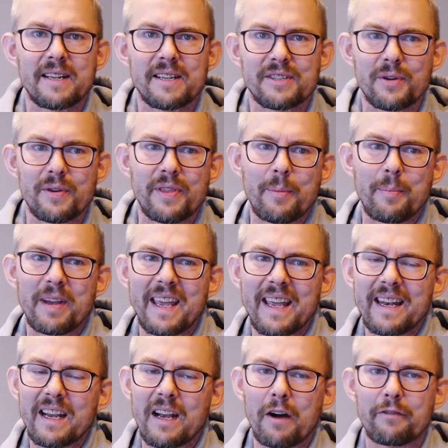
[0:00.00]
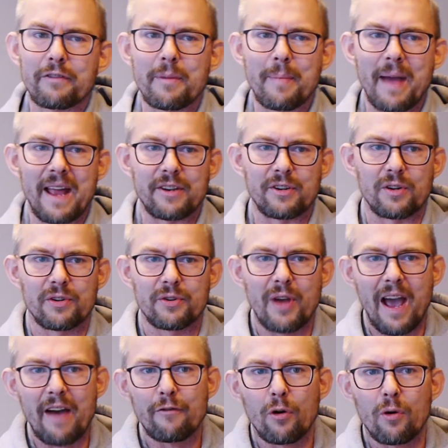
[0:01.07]
So in the beginning of the manual you
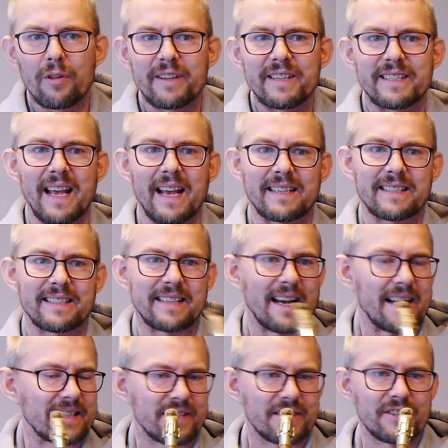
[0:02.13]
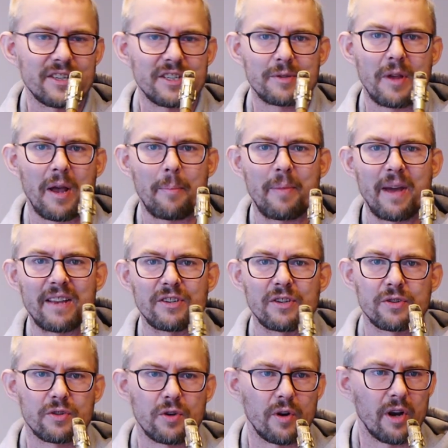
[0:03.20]
have all these exercises, just
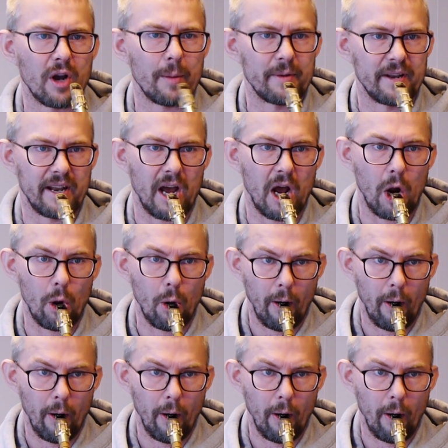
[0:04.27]
arpeggios going up and down.